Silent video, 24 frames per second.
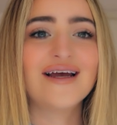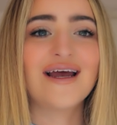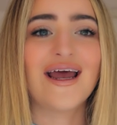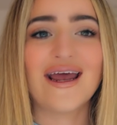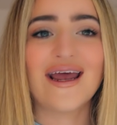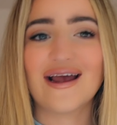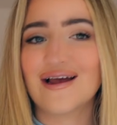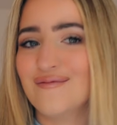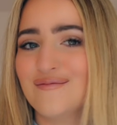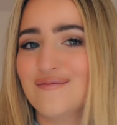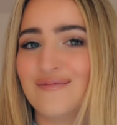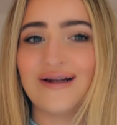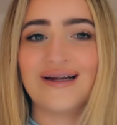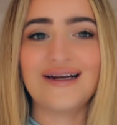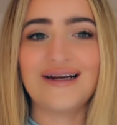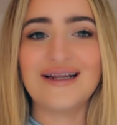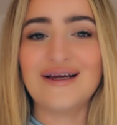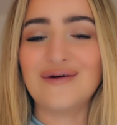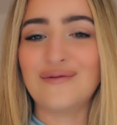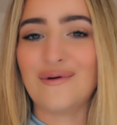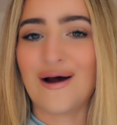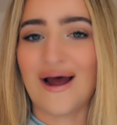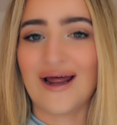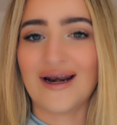It
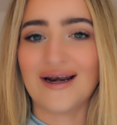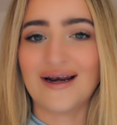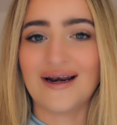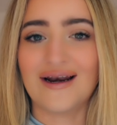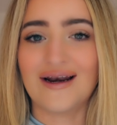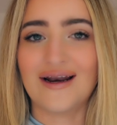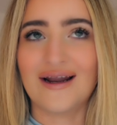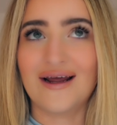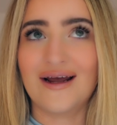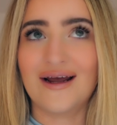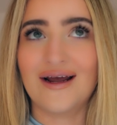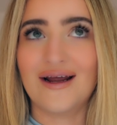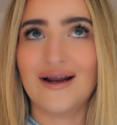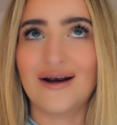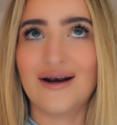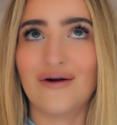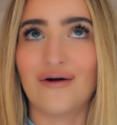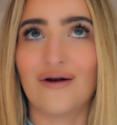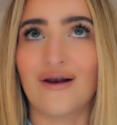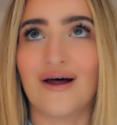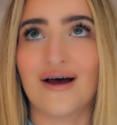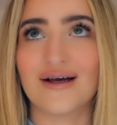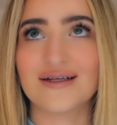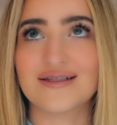completely went,
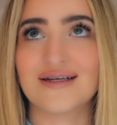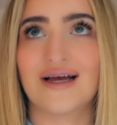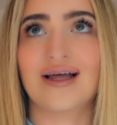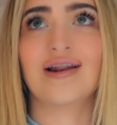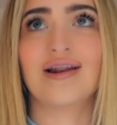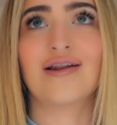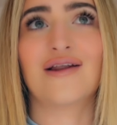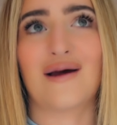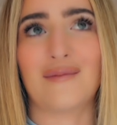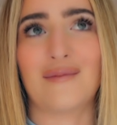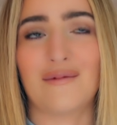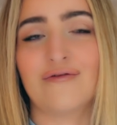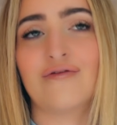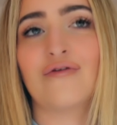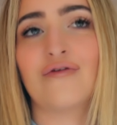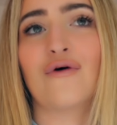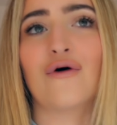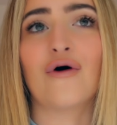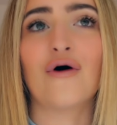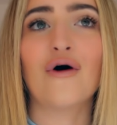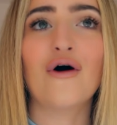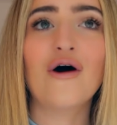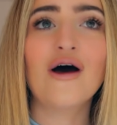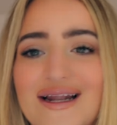not last night, the night
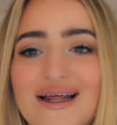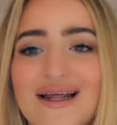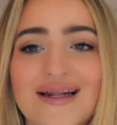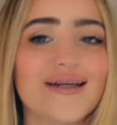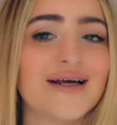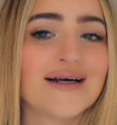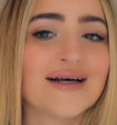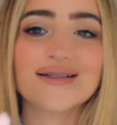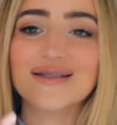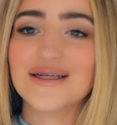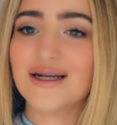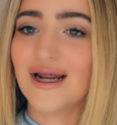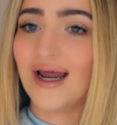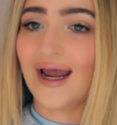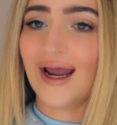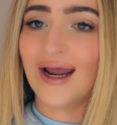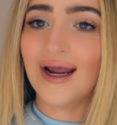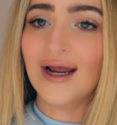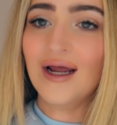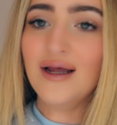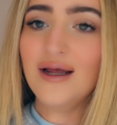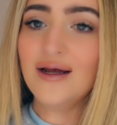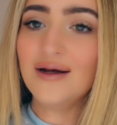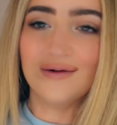before. And then
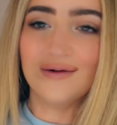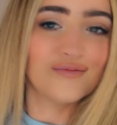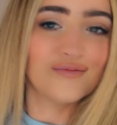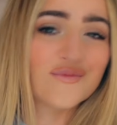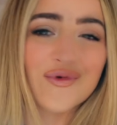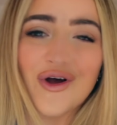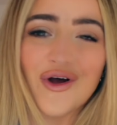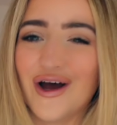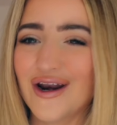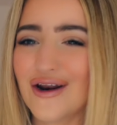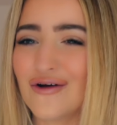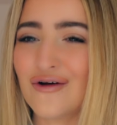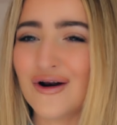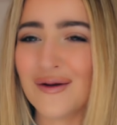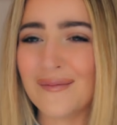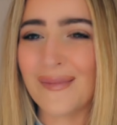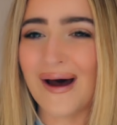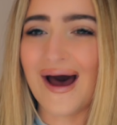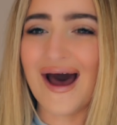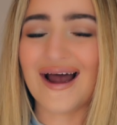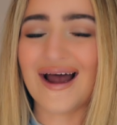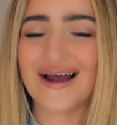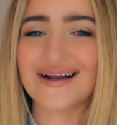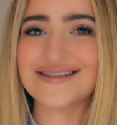yesterday, kind of got it
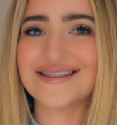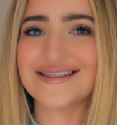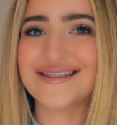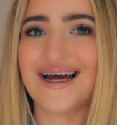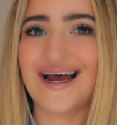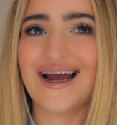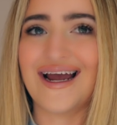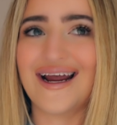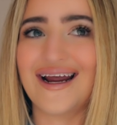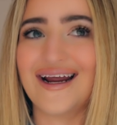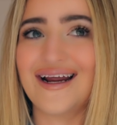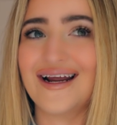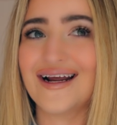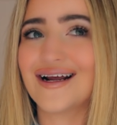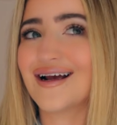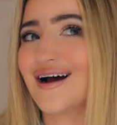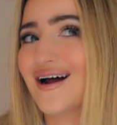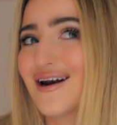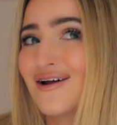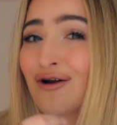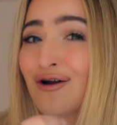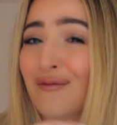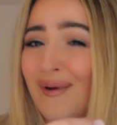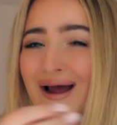back. Today,
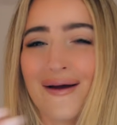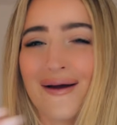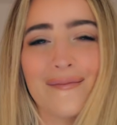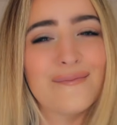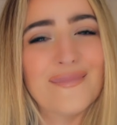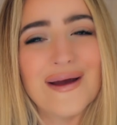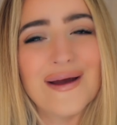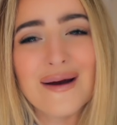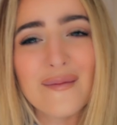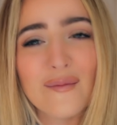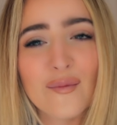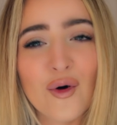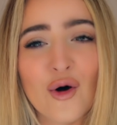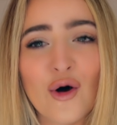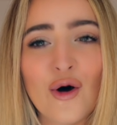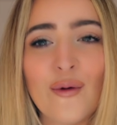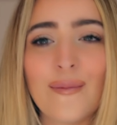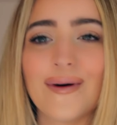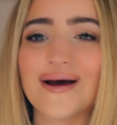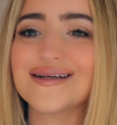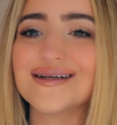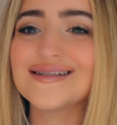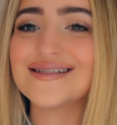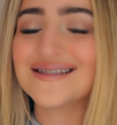kind of got it back a bit more,
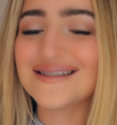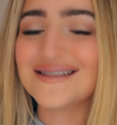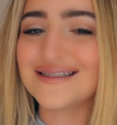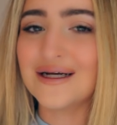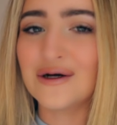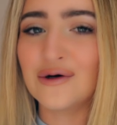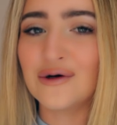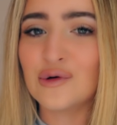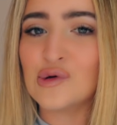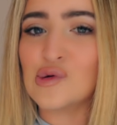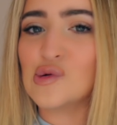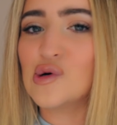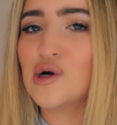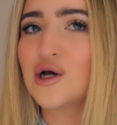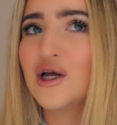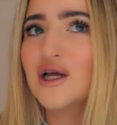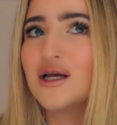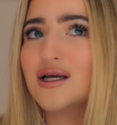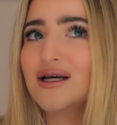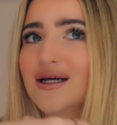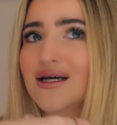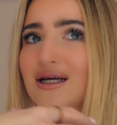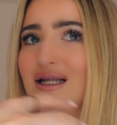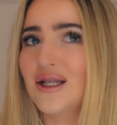but it's still
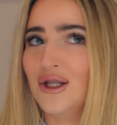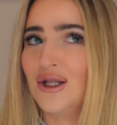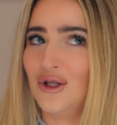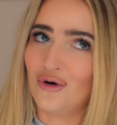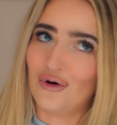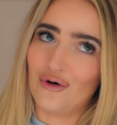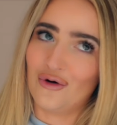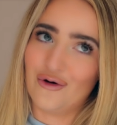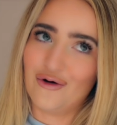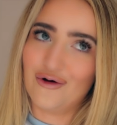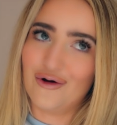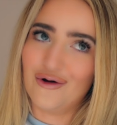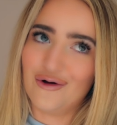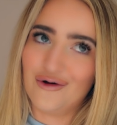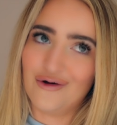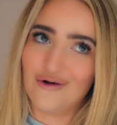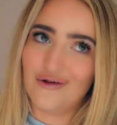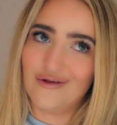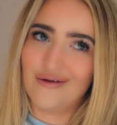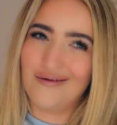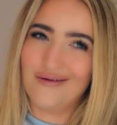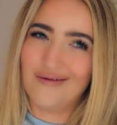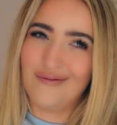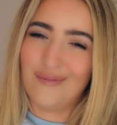not
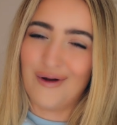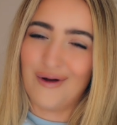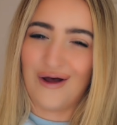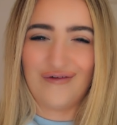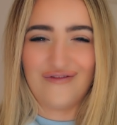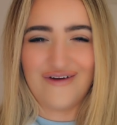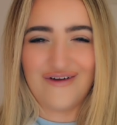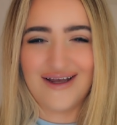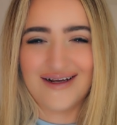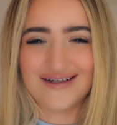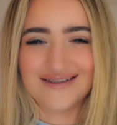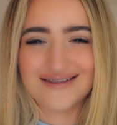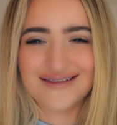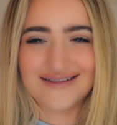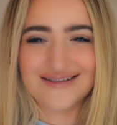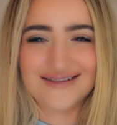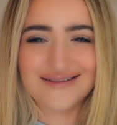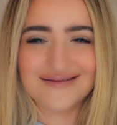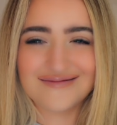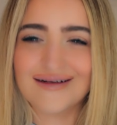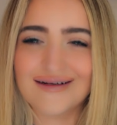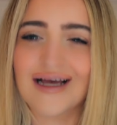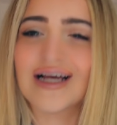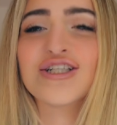perfect,
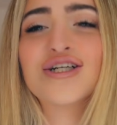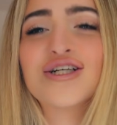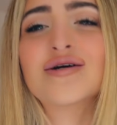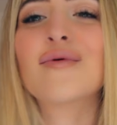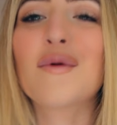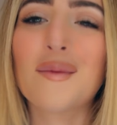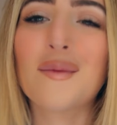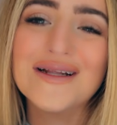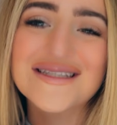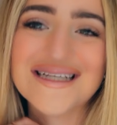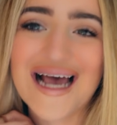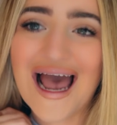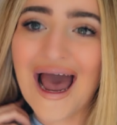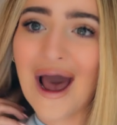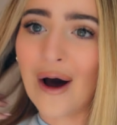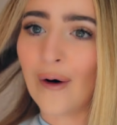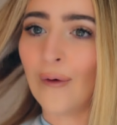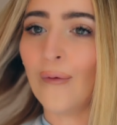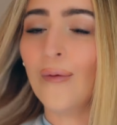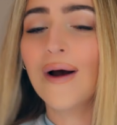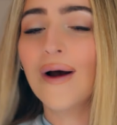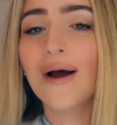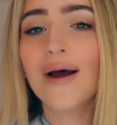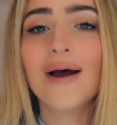as you can probably
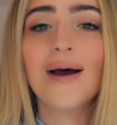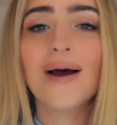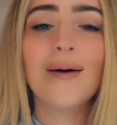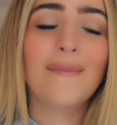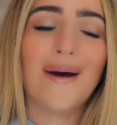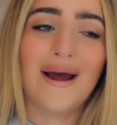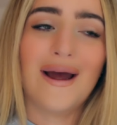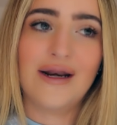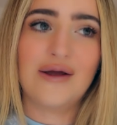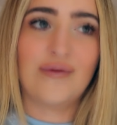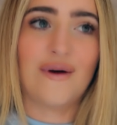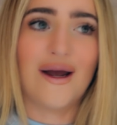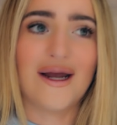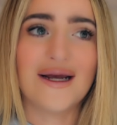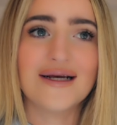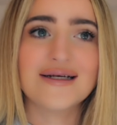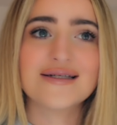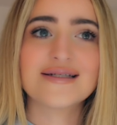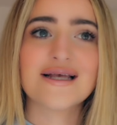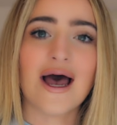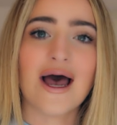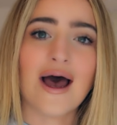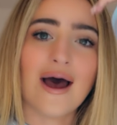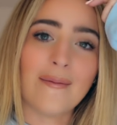tell. But
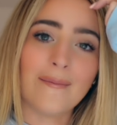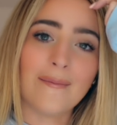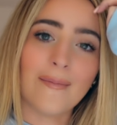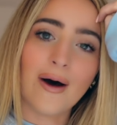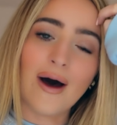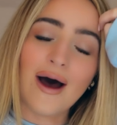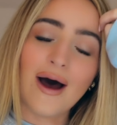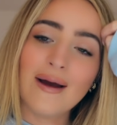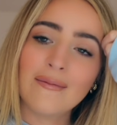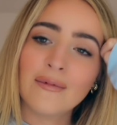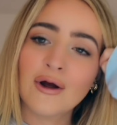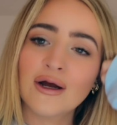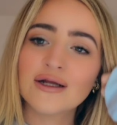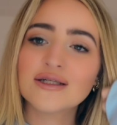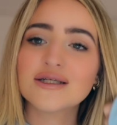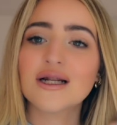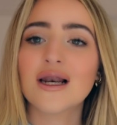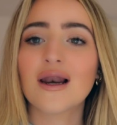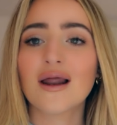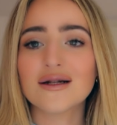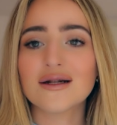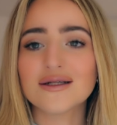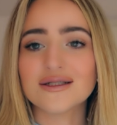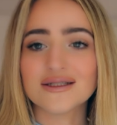anyways, I'm going
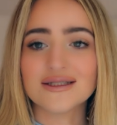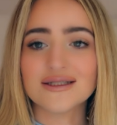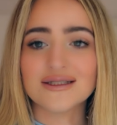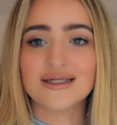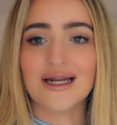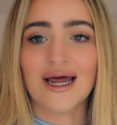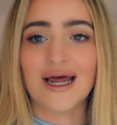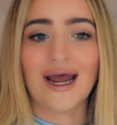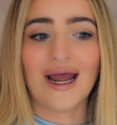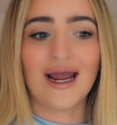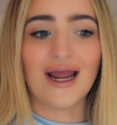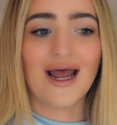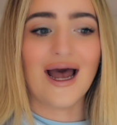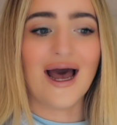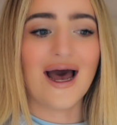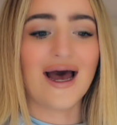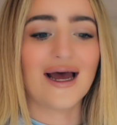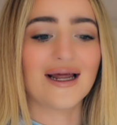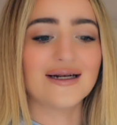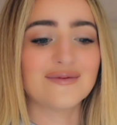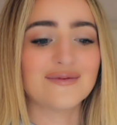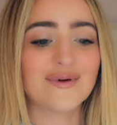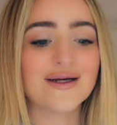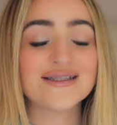to London today,
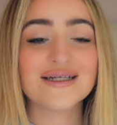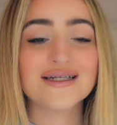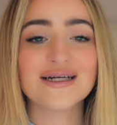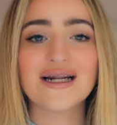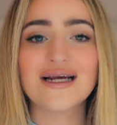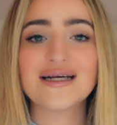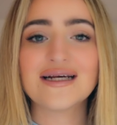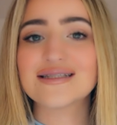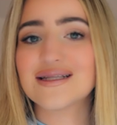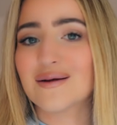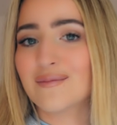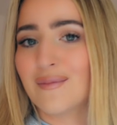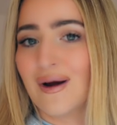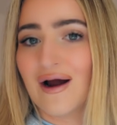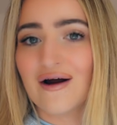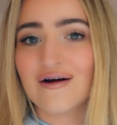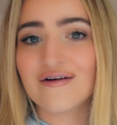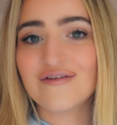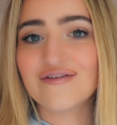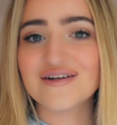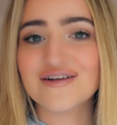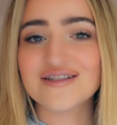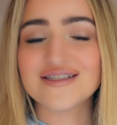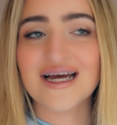and basically it's the
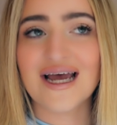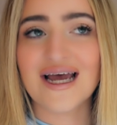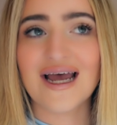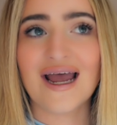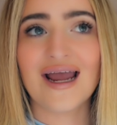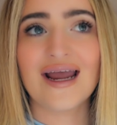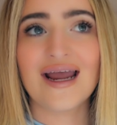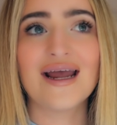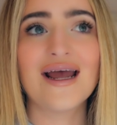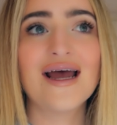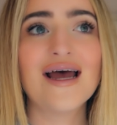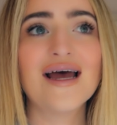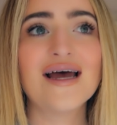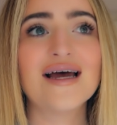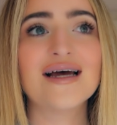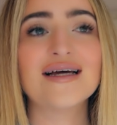marathon day.